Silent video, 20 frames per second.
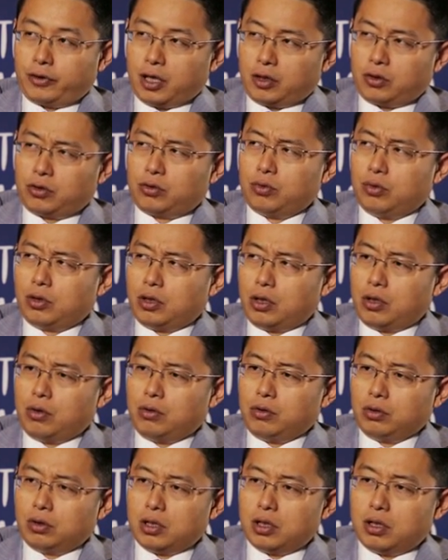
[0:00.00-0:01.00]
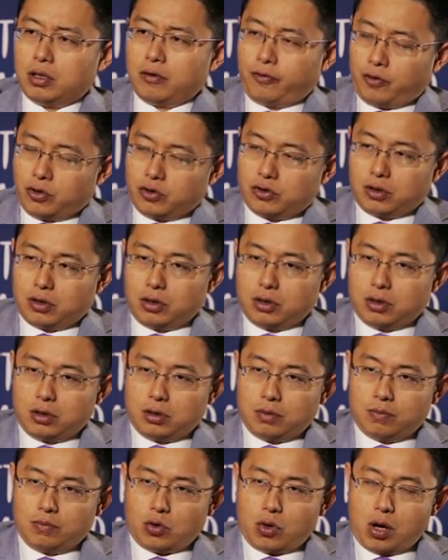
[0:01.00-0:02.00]
got to know the first
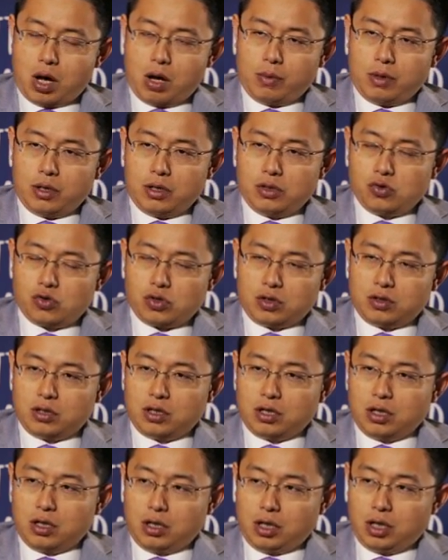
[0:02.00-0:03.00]
Huawei engineer